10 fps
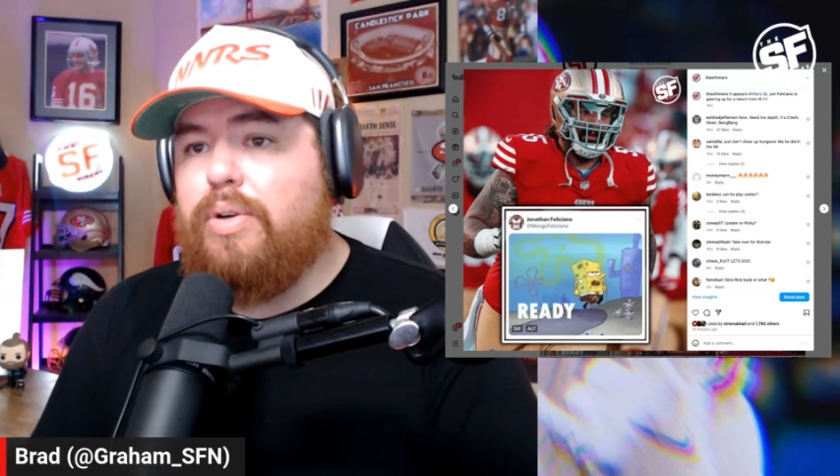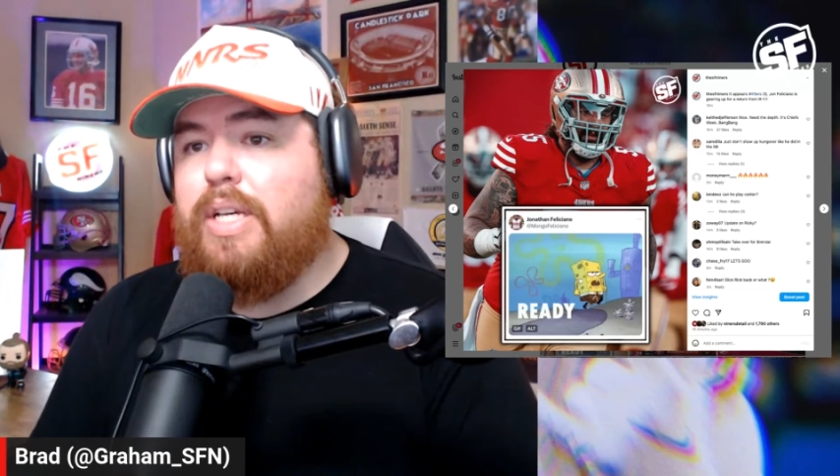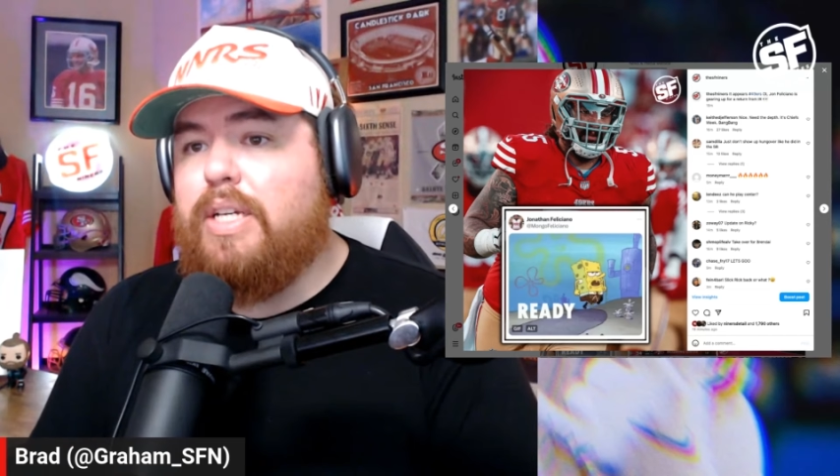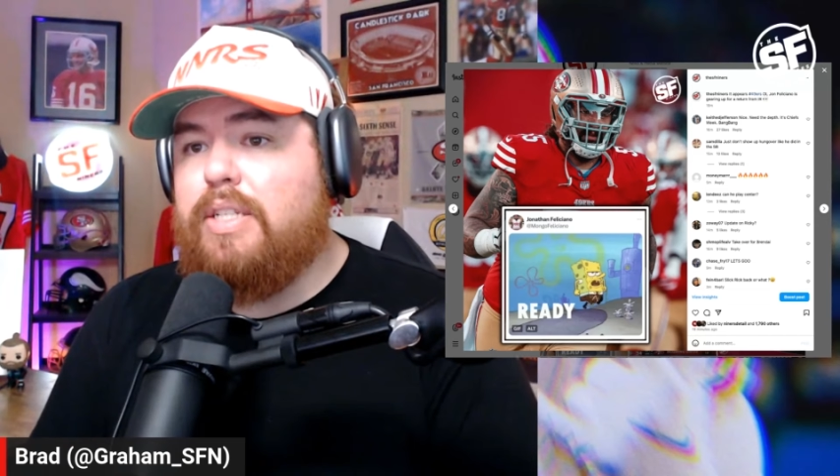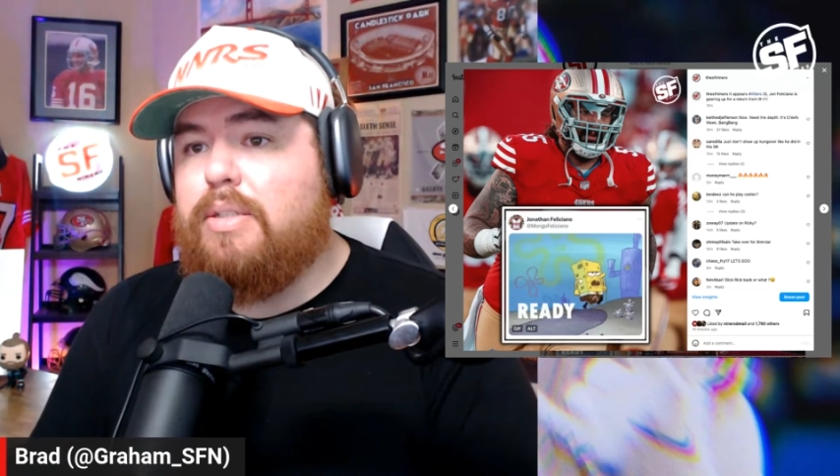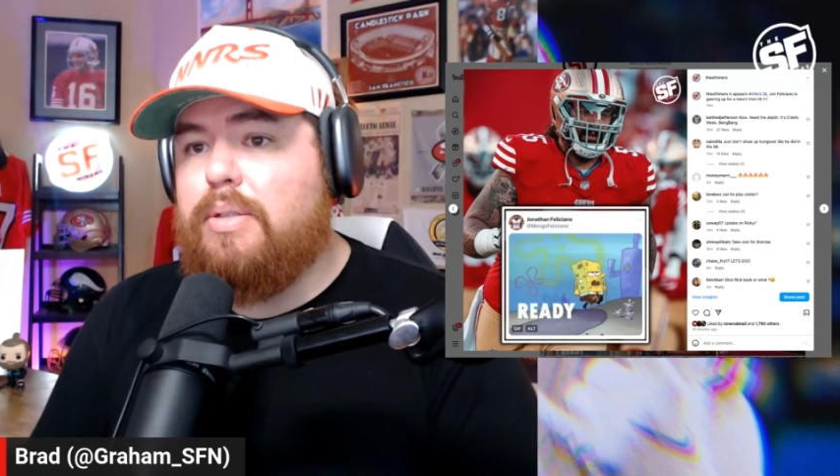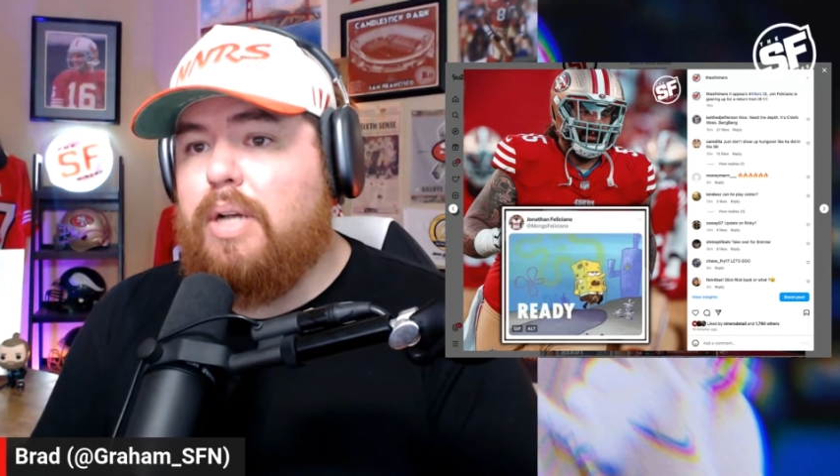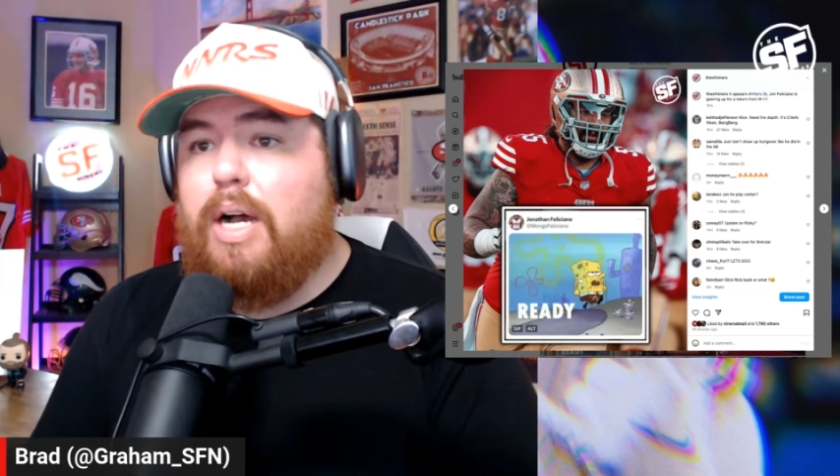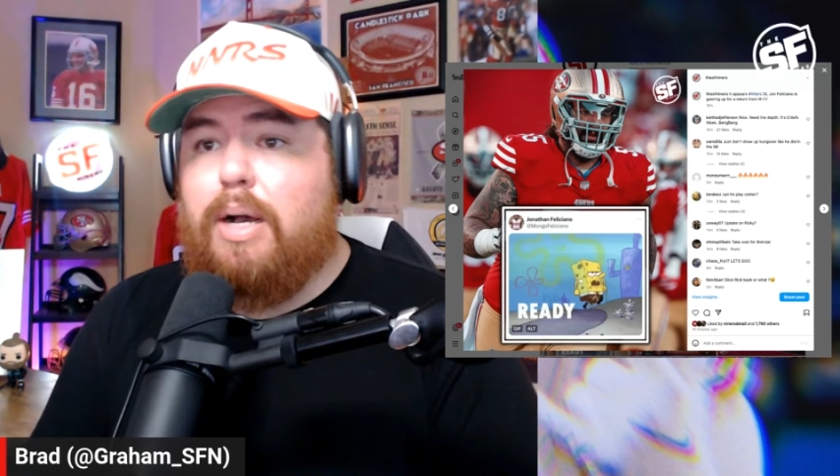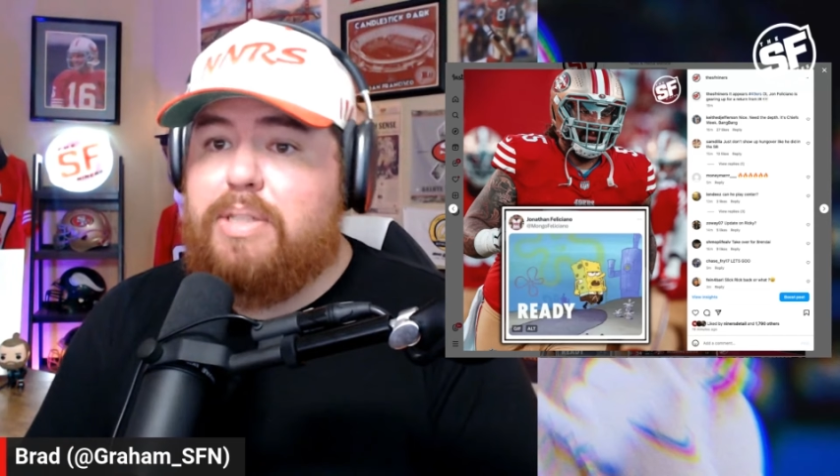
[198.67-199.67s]
is
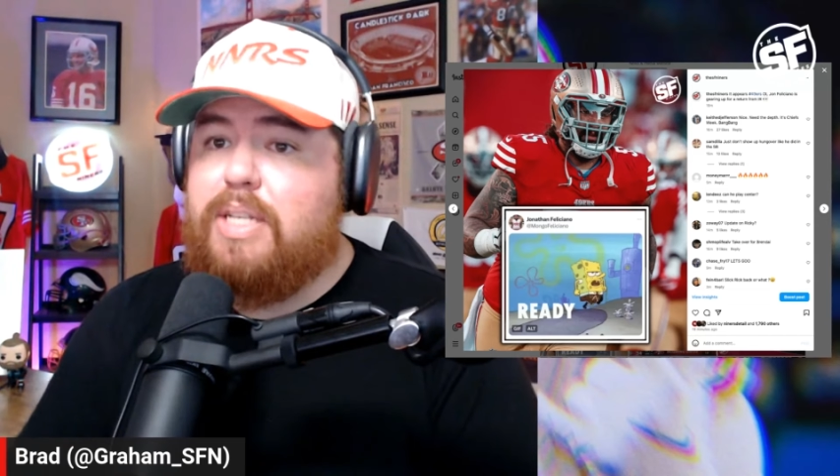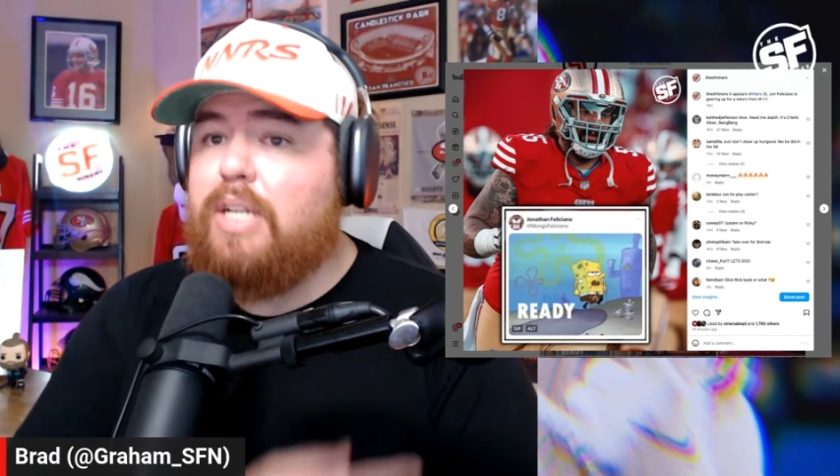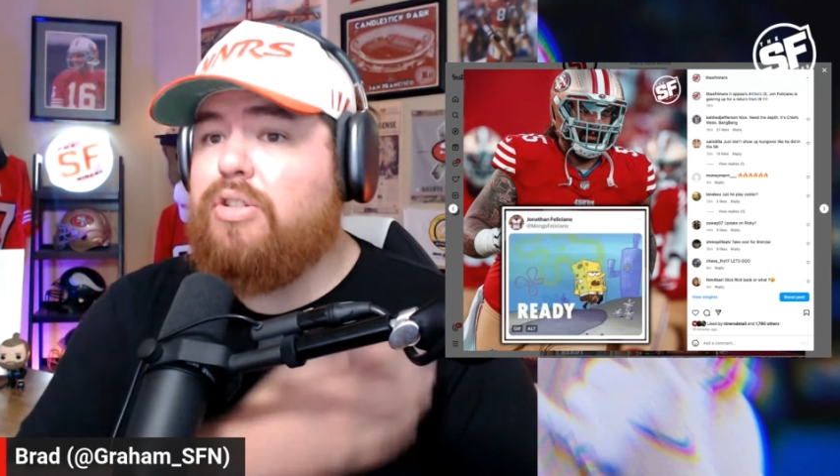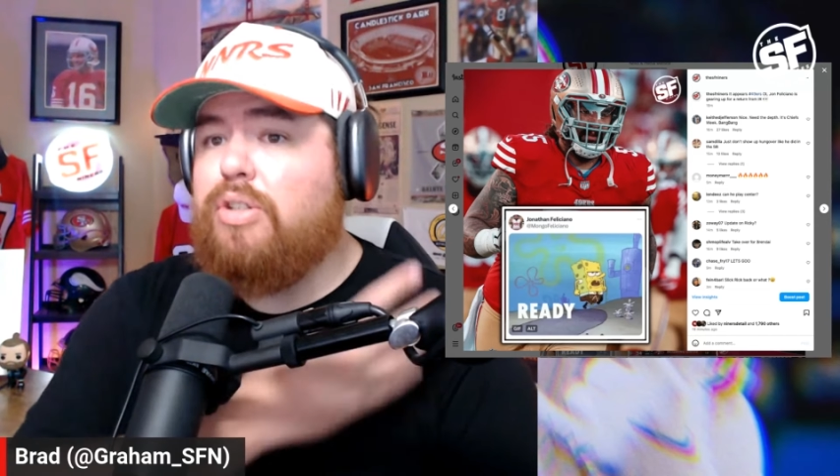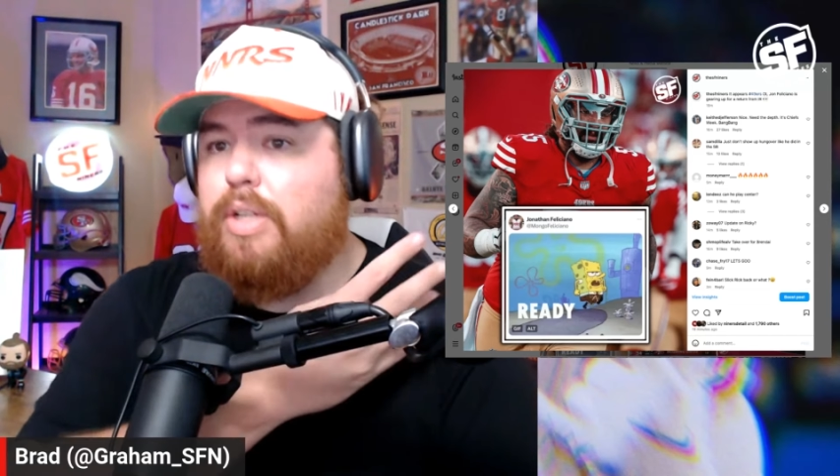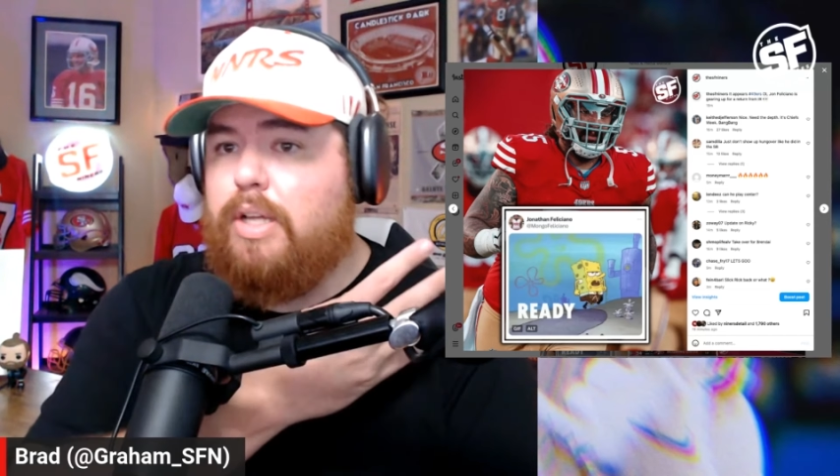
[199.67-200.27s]
uh, potentially,